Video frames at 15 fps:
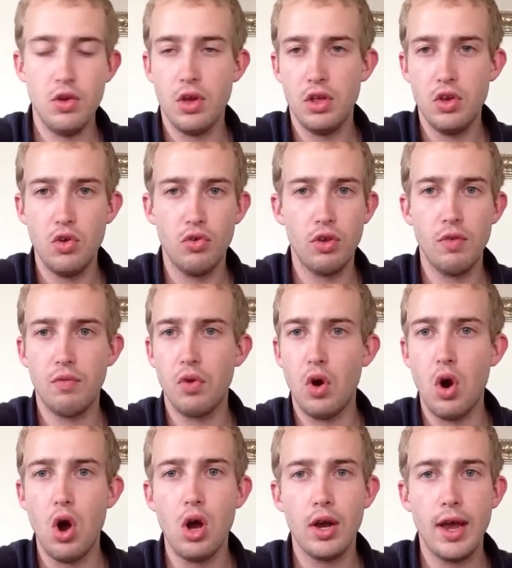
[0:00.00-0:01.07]
You can use it for
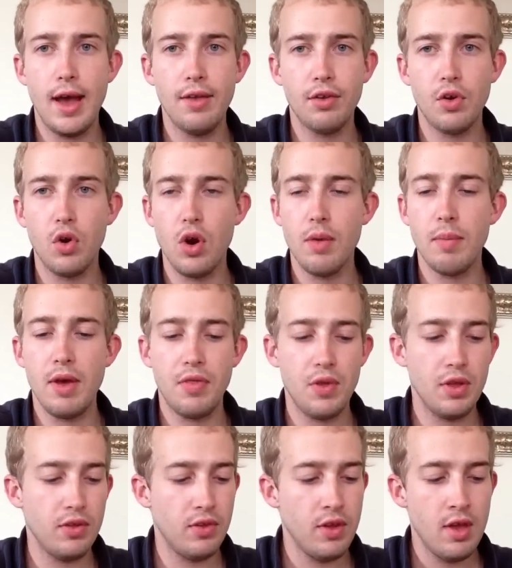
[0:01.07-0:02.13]
all kinds of growing
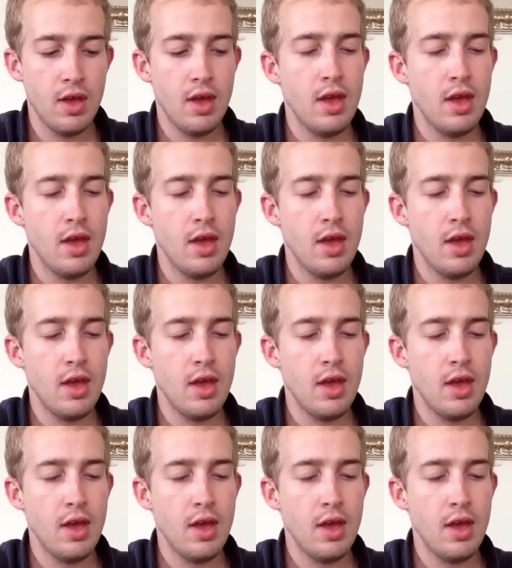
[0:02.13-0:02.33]
methods.